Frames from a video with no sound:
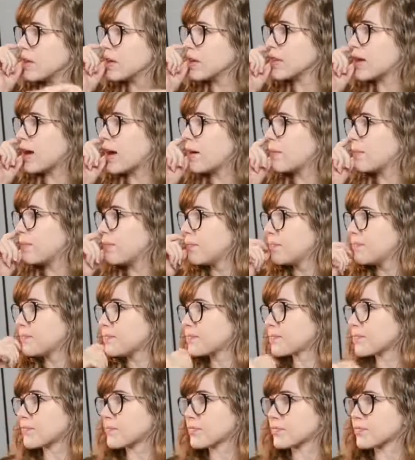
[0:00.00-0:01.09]
that.
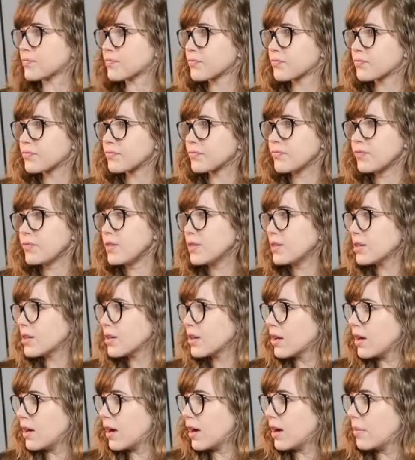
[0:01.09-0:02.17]

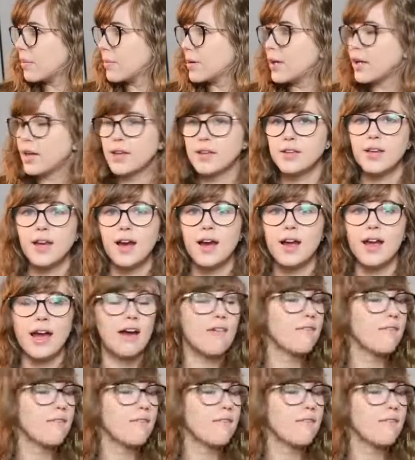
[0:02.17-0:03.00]
And yeah, I have